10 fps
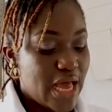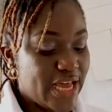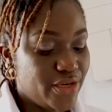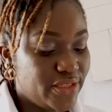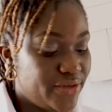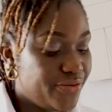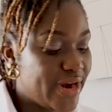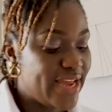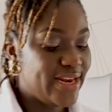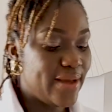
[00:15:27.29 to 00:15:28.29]
I use the
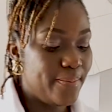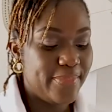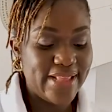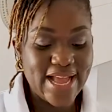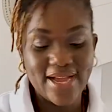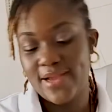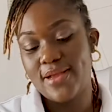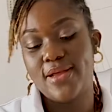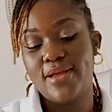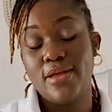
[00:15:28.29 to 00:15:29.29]
red and black
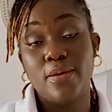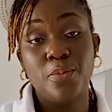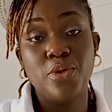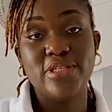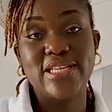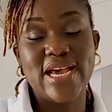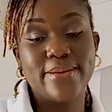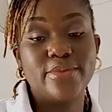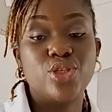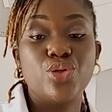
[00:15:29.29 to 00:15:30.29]
most
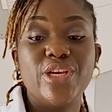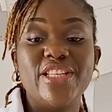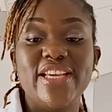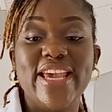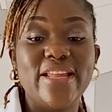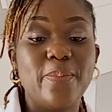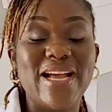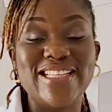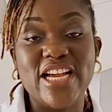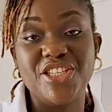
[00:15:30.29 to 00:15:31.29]
times to indicate
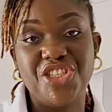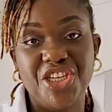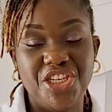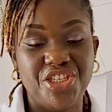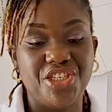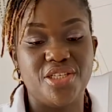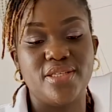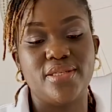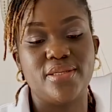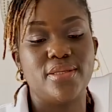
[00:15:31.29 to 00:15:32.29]
pattern
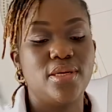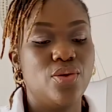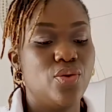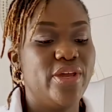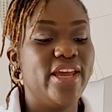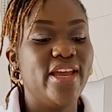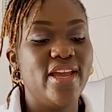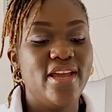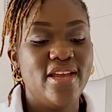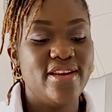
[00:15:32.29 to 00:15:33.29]
changes. Okay,
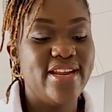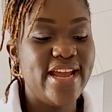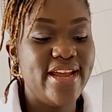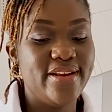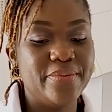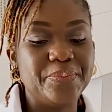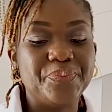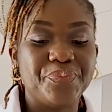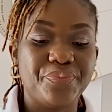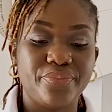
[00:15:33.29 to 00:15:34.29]
then
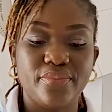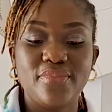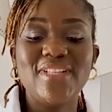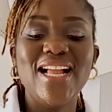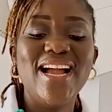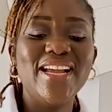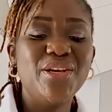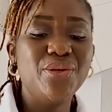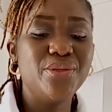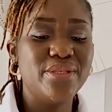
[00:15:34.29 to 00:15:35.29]
I
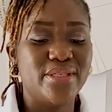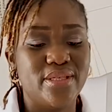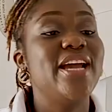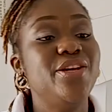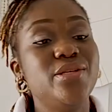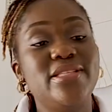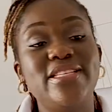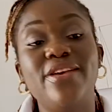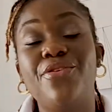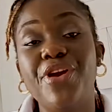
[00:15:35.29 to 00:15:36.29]
use
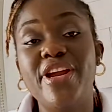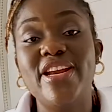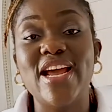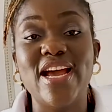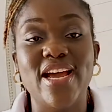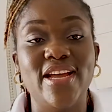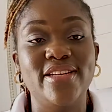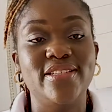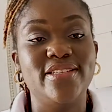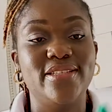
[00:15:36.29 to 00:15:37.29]
the green
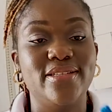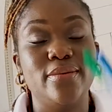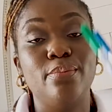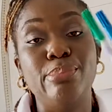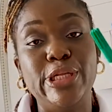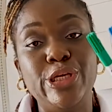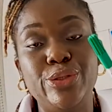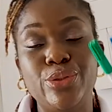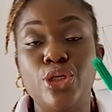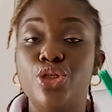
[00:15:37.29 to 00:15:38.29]
and
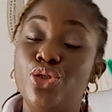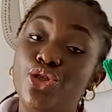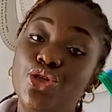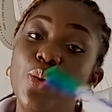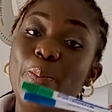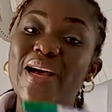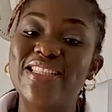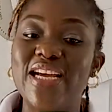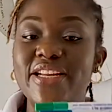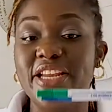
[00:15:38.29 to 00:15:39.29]
blue to show
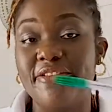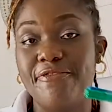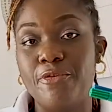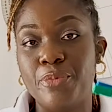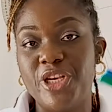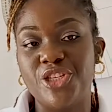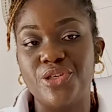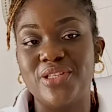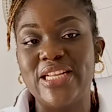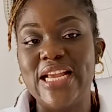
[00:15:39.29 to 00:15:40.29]
pattern
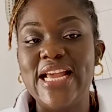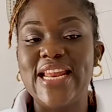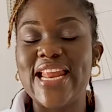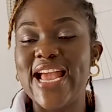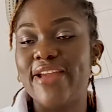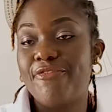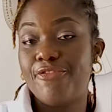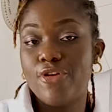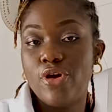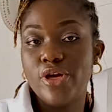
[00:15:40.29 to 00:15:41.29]
information like
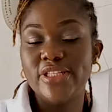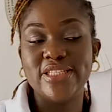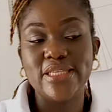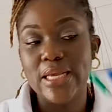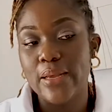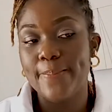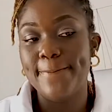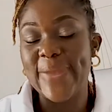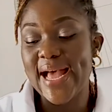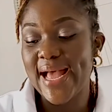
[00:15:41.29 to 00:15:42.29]
front,
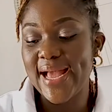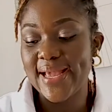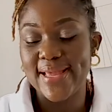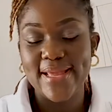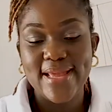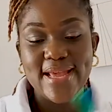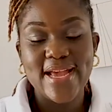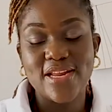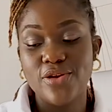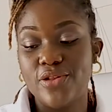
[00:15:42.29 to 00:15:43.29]
back,
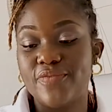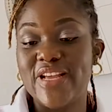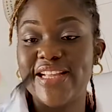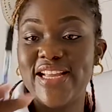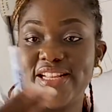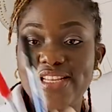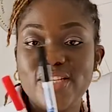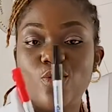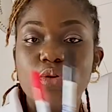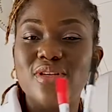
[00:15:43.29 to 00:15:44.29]
and all of that. Then
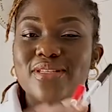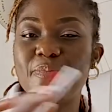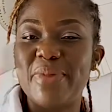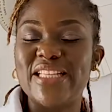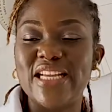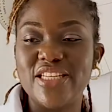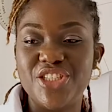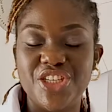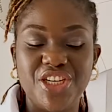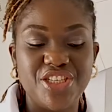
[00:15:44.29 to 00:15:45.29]
this one's pattern
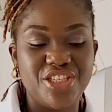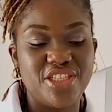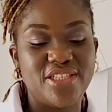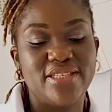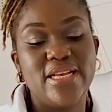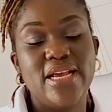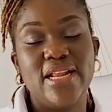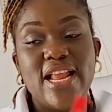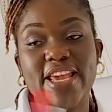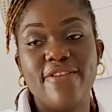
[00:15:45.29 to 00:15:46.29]
changes,
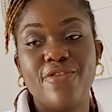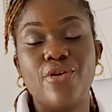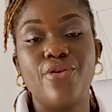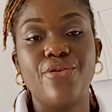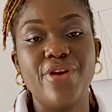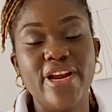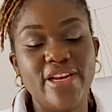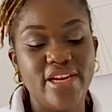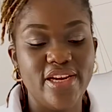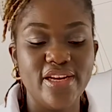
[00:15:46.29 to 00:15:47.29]
like if you're
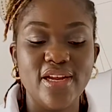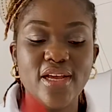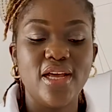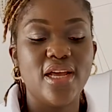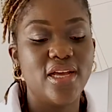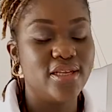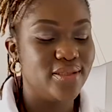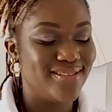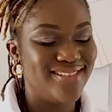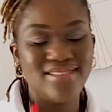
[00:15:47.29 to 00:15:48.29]
grading
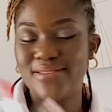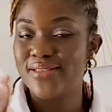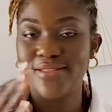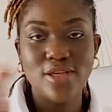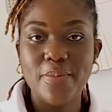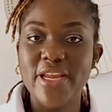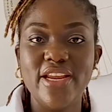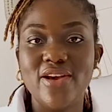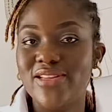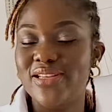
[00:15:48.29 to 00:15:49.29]
and so many
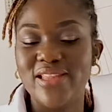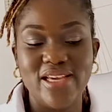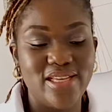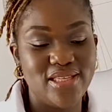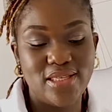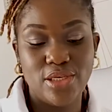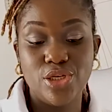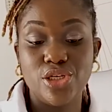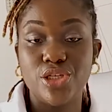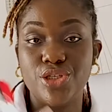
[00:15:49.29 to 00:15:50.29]
other things. You
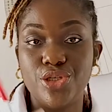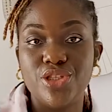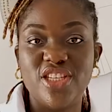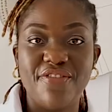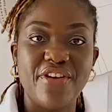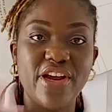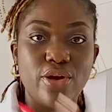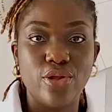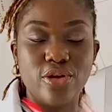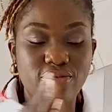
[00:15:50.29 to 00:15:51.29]
just use different
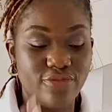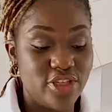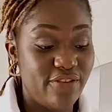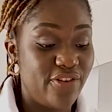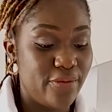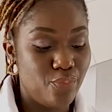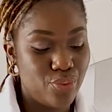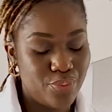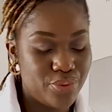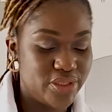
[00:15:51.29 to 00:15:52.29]
colors for different
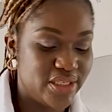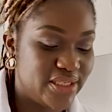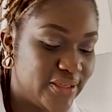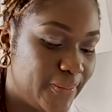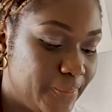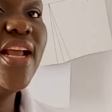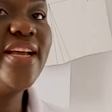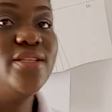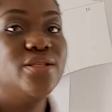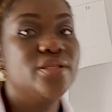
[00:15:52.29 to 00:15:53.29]
purposes.
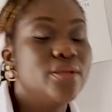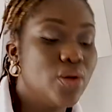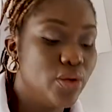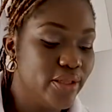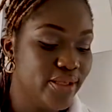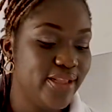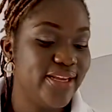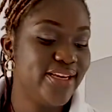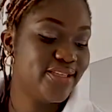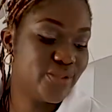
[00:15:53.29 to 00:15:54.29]
Next on the
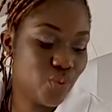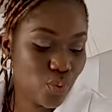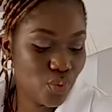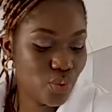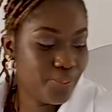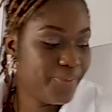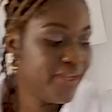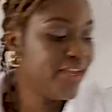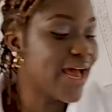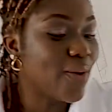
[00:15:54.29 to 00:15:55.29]
list will
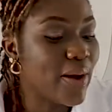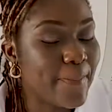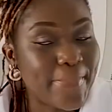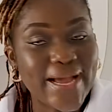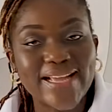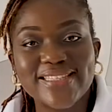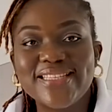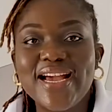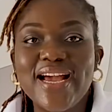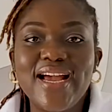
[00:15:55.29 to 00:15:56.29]
be our
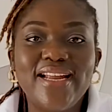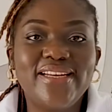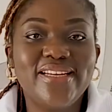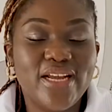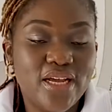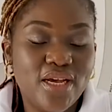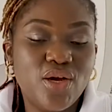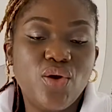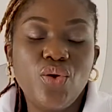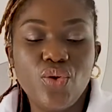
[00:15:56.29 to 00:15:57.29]
pattern
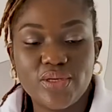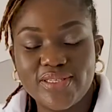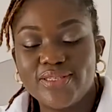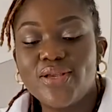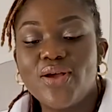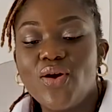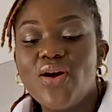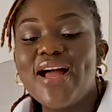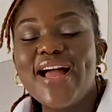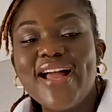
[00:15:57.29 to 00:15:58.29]
hooks or
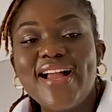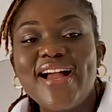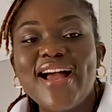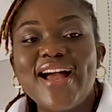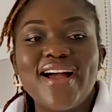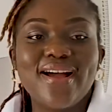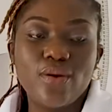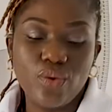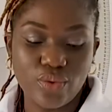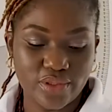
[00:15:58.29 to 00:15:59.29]
hanger
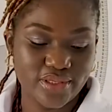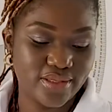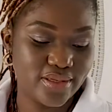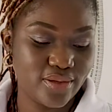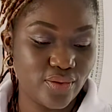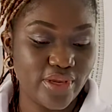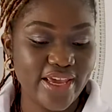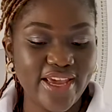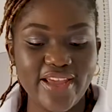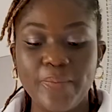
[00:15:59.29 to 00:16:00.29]
hooks.
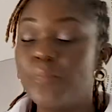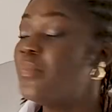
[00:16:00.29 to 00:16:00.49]
Okay,